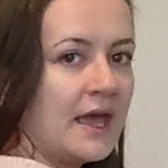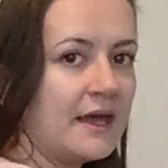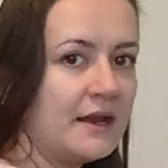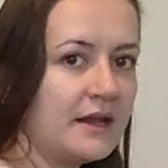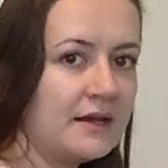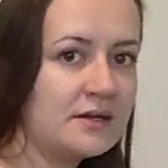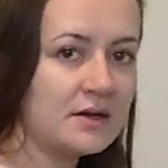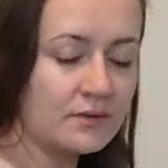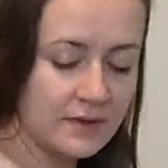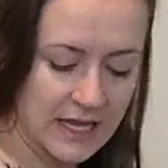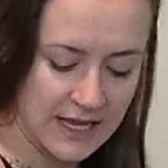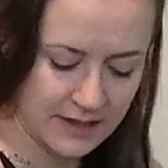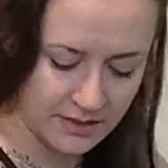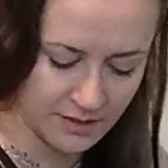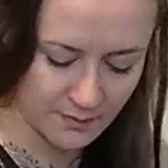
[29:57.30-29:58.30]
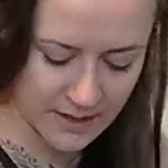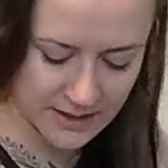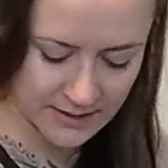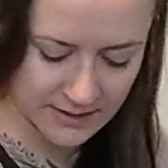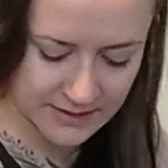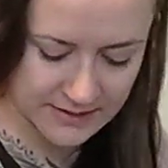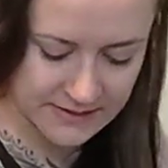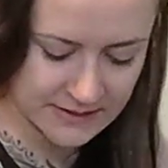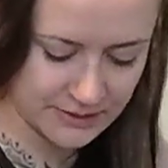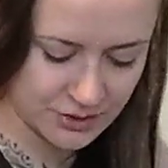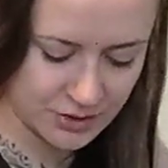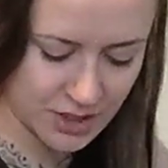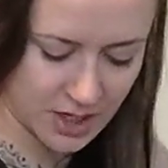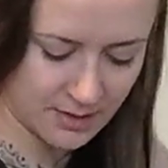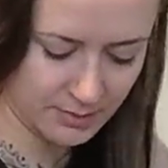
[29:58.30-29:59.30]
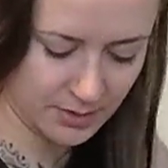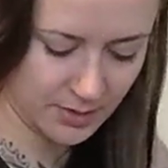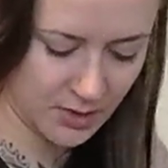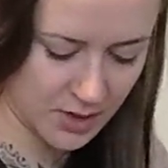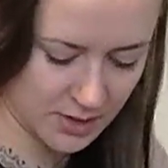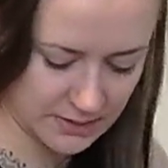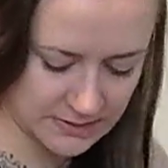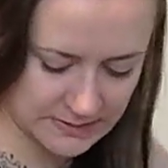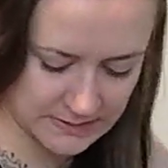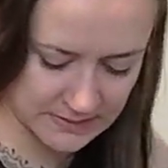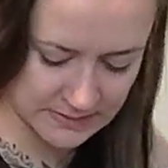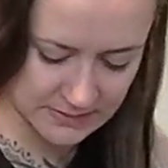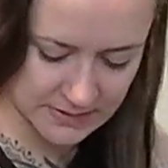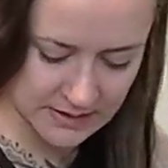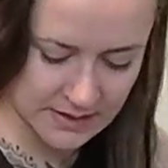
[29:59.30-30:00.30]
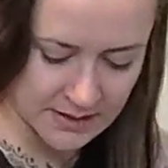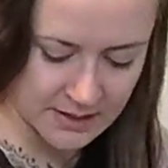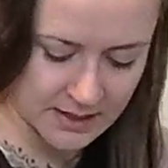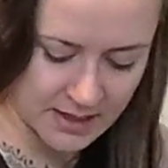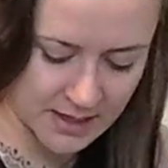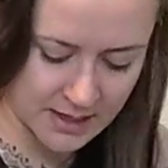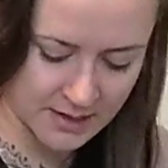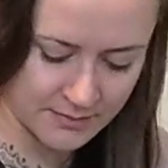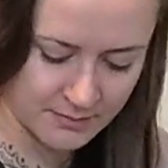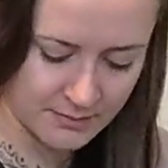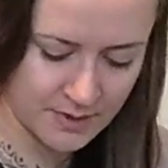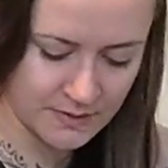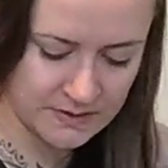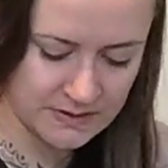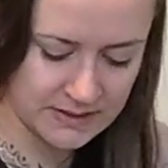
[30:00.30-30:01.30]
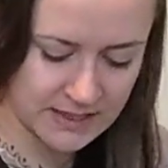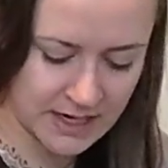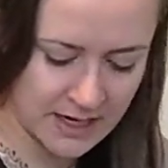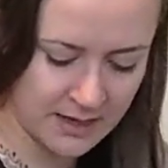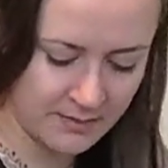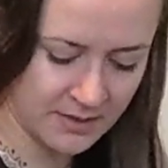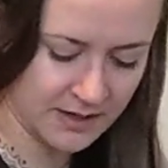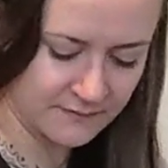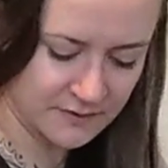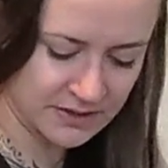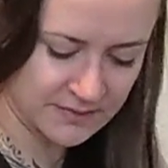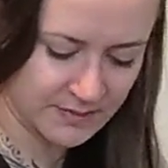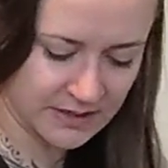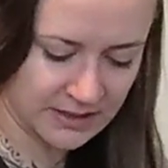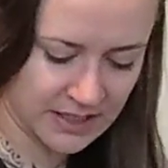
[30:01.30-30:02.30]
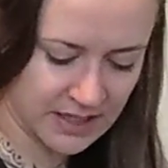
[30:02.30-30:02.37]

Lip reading: And I don't hate the way that the cinch top looks. Most of the time I've just been